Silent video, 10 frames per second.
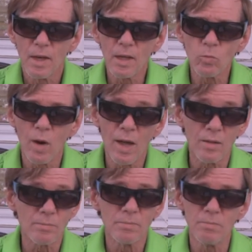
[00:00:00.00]
And
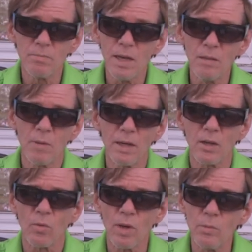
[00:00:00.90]
while many might
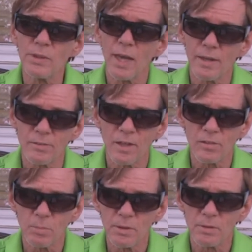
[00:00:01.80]
agree with that
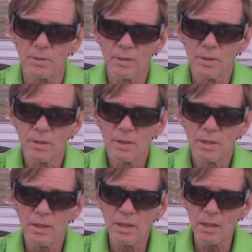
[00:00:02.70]
assessment,
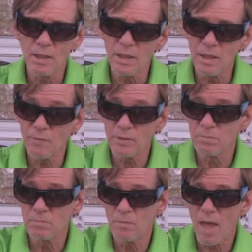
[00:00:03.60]

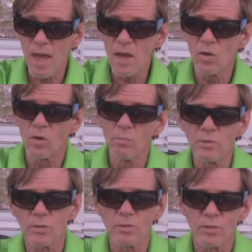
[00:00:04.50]
even hail
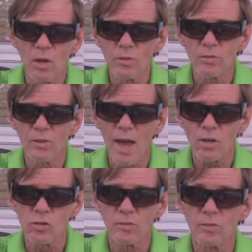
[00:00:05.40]
Mr. Snowden's
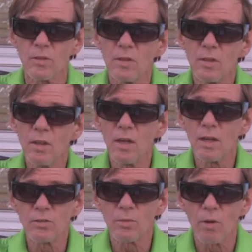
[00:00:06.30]
actions
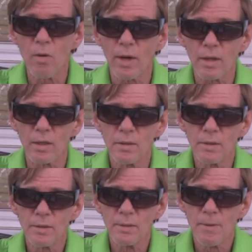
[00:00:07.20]
as heroic,
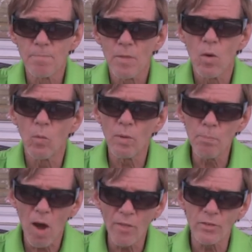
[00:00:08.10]
what
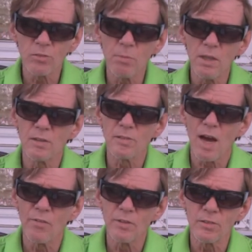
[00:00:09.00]
bothers me is
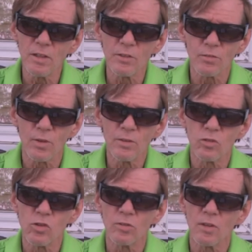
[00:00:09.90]
how this
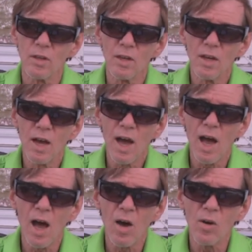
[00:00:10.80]
illustrates just
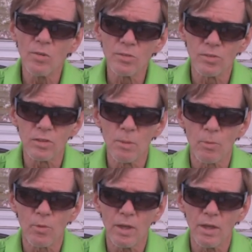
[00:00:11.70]
how
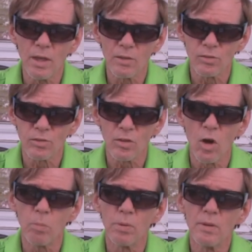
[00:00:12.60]
slippery a
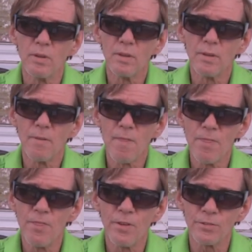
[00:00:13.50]
slope
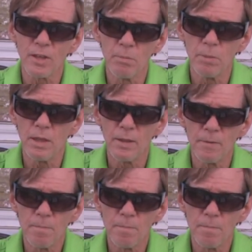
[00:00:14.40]
this can be.